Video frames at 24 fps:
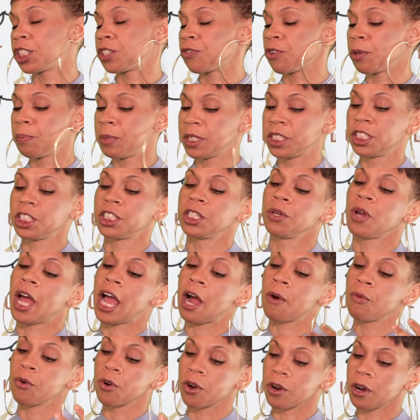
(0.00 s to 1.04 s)
for business and
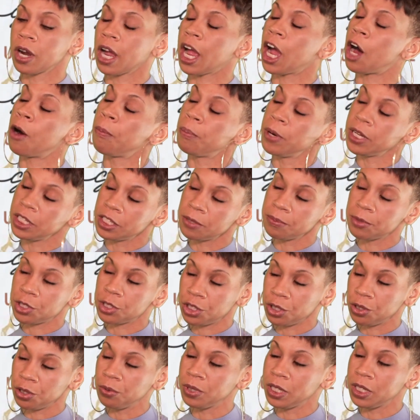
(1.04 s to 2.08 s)
how we're helping them
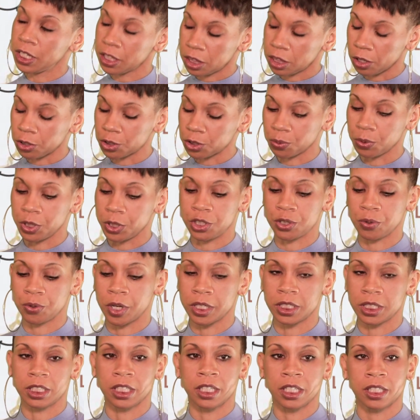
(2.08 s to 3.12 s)
to get those
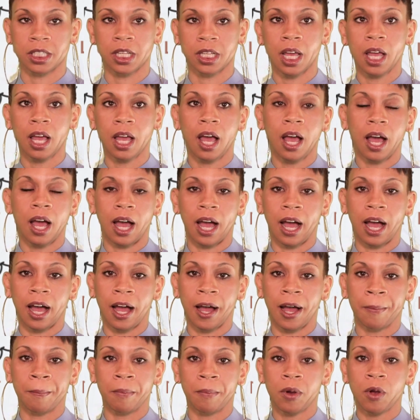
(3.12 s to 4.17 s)
resources.
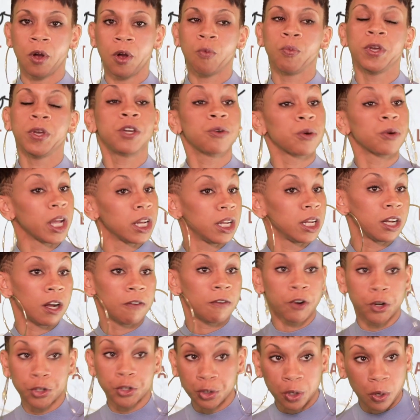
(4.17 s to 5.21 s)
We created a
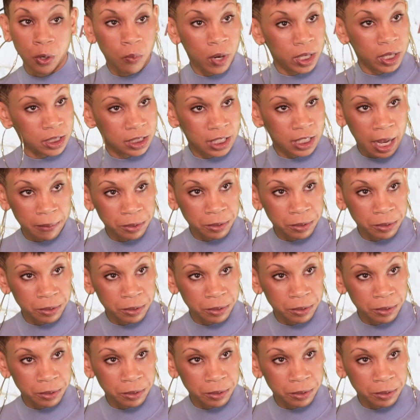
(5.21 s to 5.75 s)
virtual one-stop